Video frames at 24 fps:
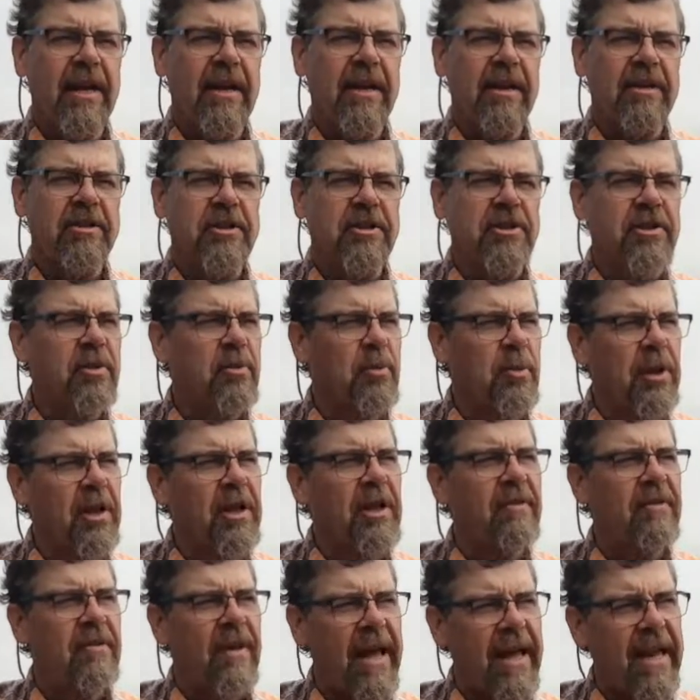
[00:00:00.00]
there's just a real
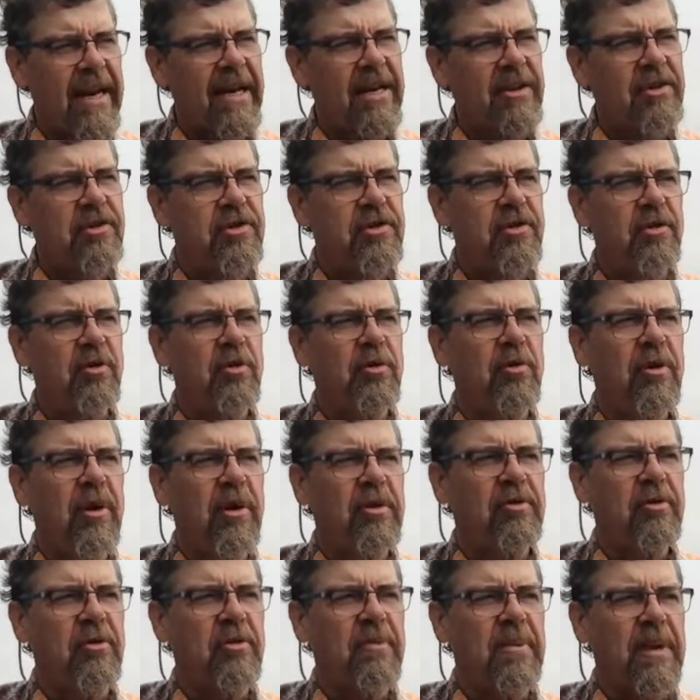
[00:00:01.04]
advantage
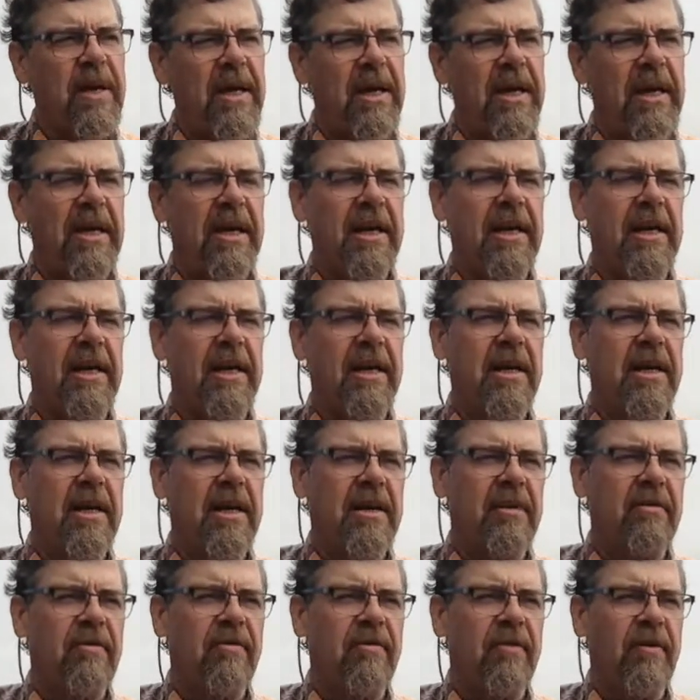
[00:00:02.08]
to being
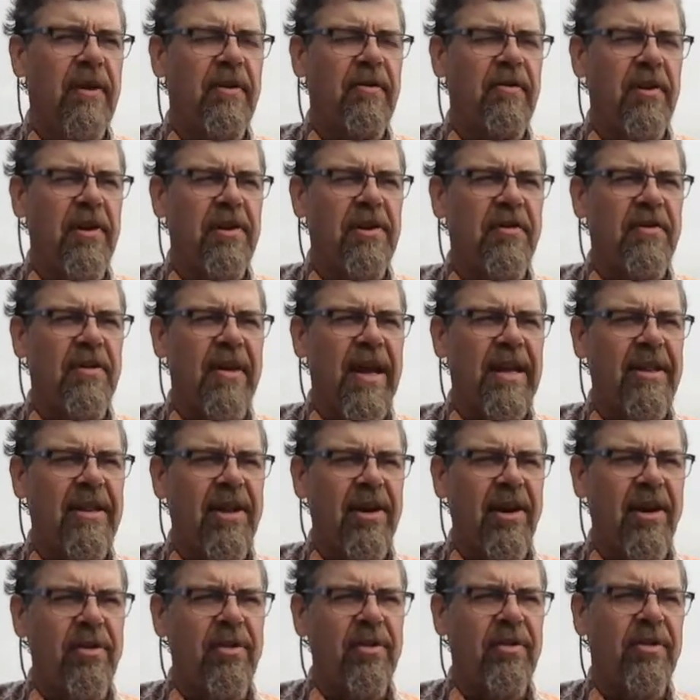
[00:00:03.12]
in front of that.
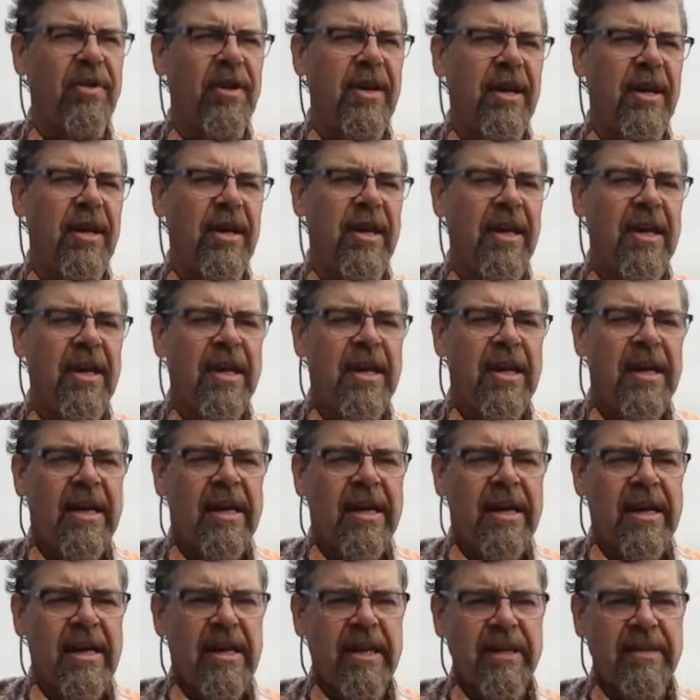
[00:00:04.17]
The other thing
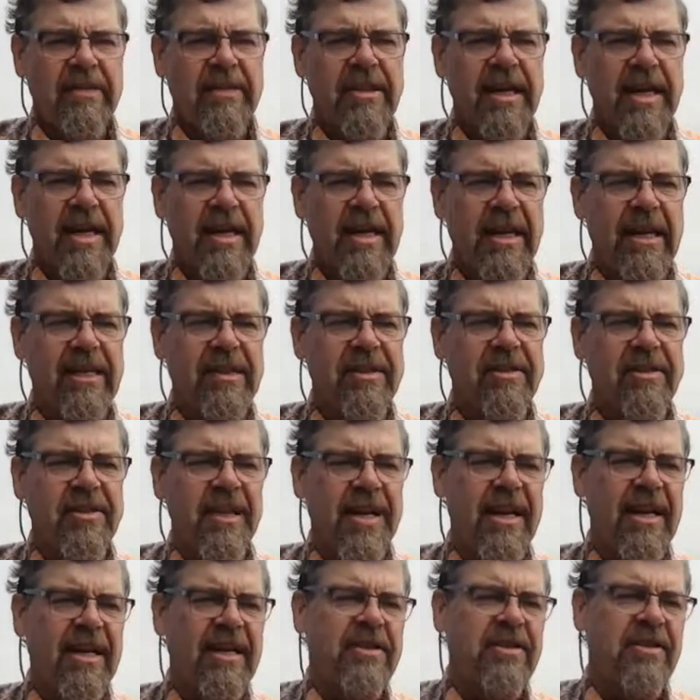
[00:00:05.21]
is that in
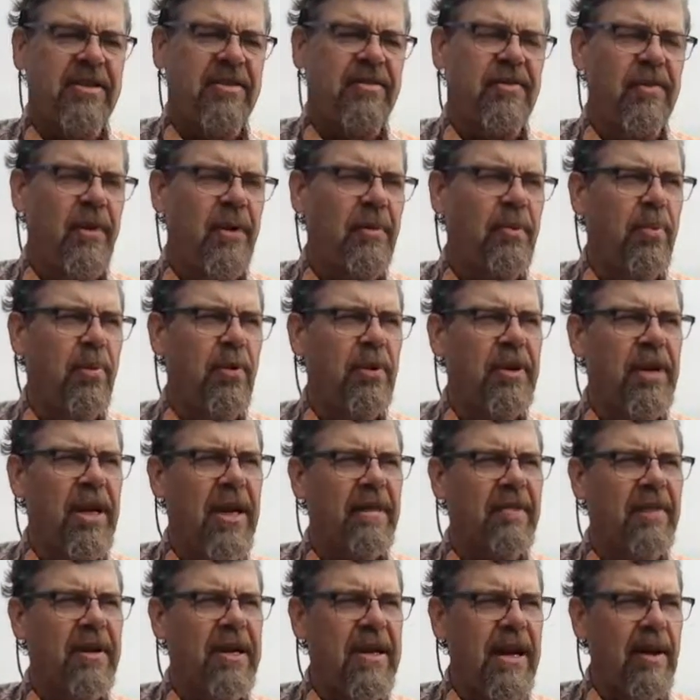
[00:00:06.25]
science, it's very important to
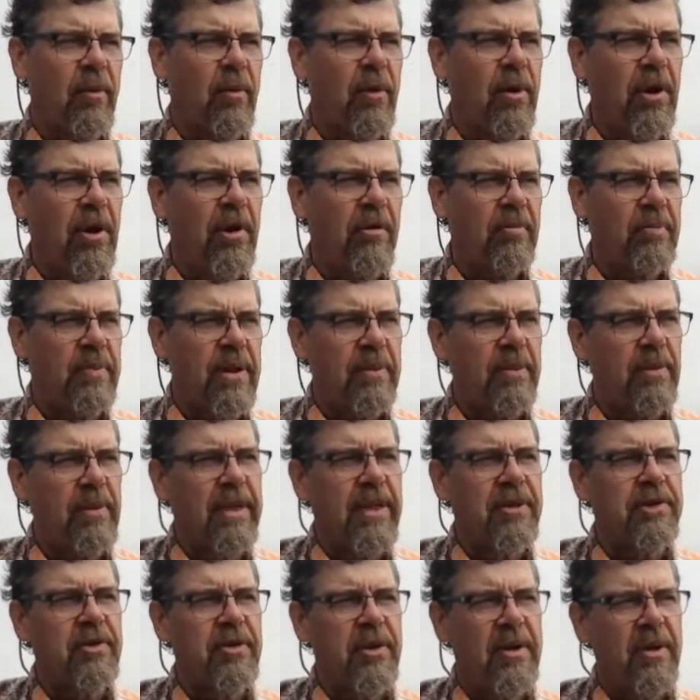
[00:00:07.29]
have a network of people
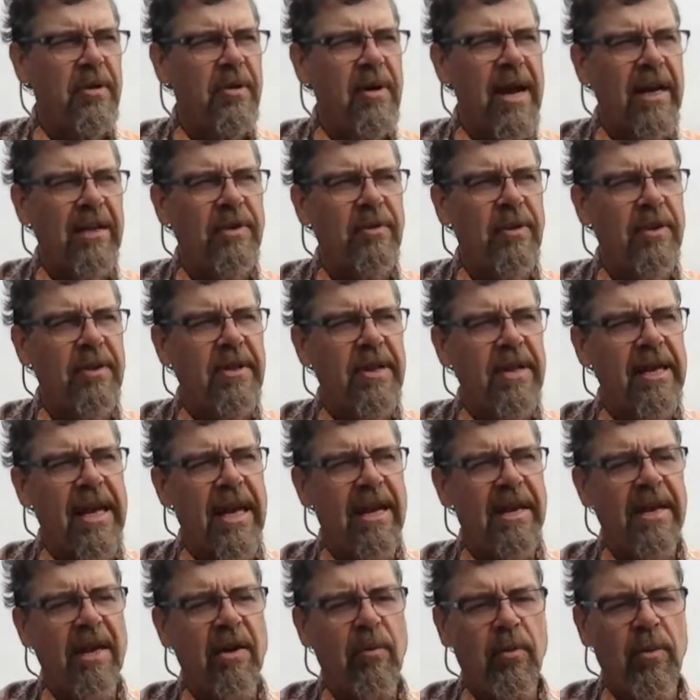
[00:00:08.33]
that you interact with, and
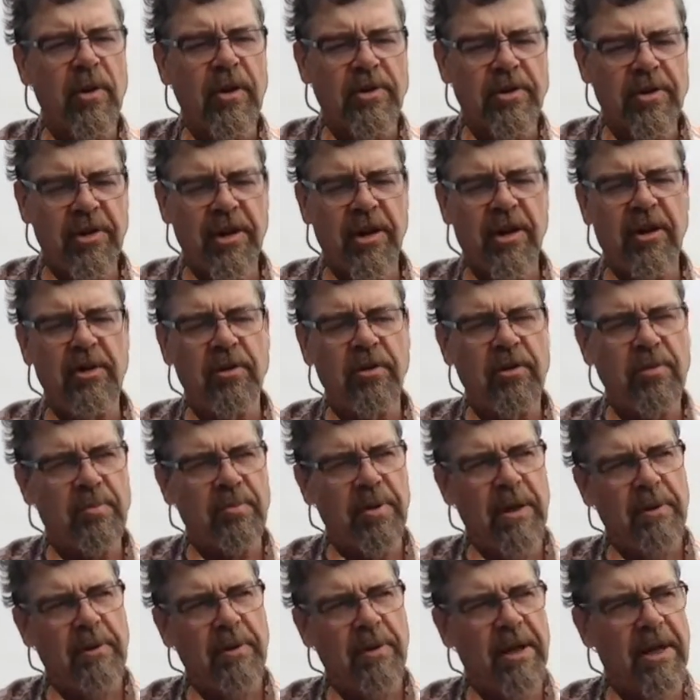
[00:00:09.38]
that network should include
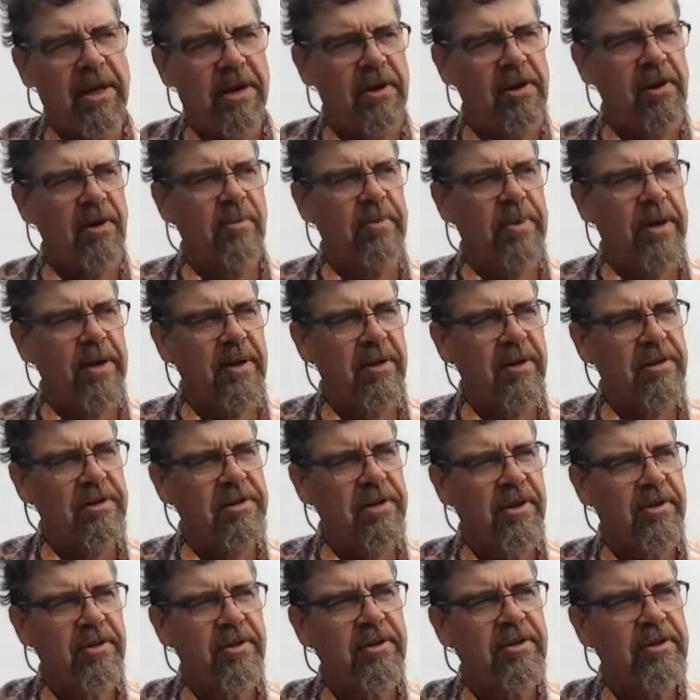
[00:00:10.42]
people that are your peers,
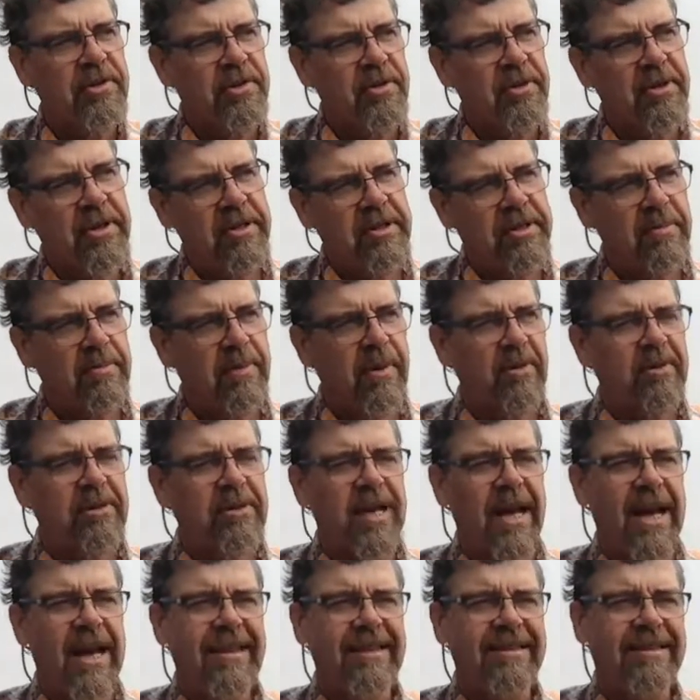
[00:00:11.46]
other students and
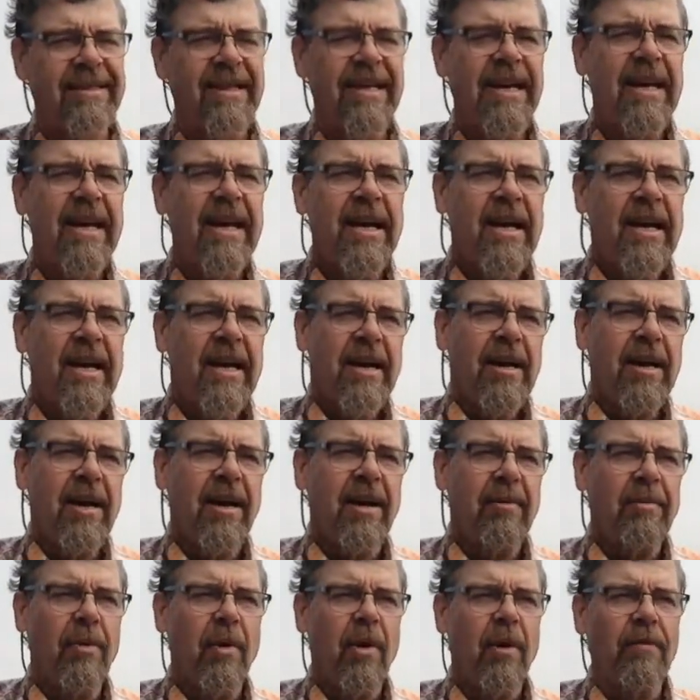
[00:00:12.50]
postdocs,
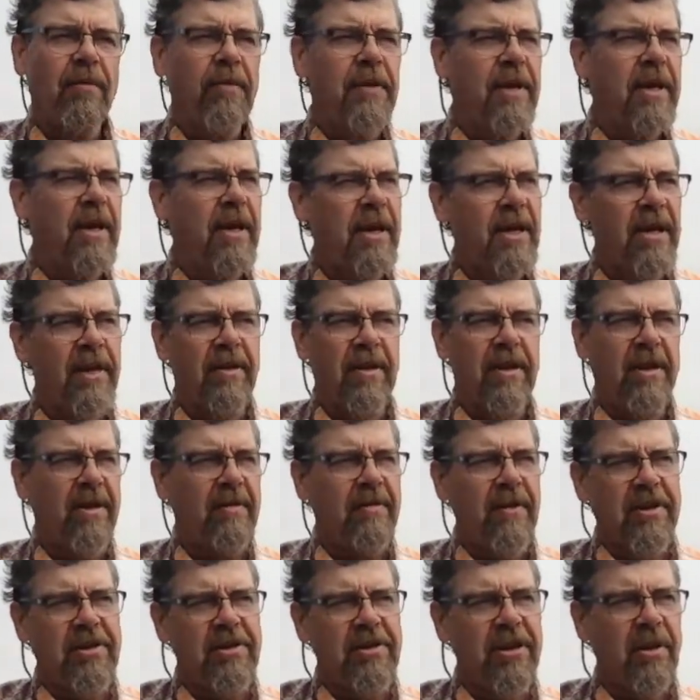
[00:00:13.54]
hopefully and
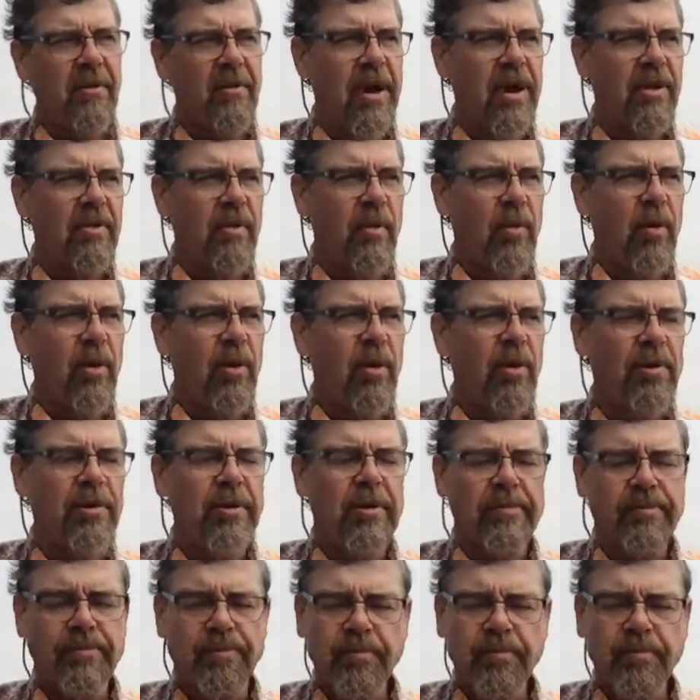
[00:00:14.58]
eventually around the world.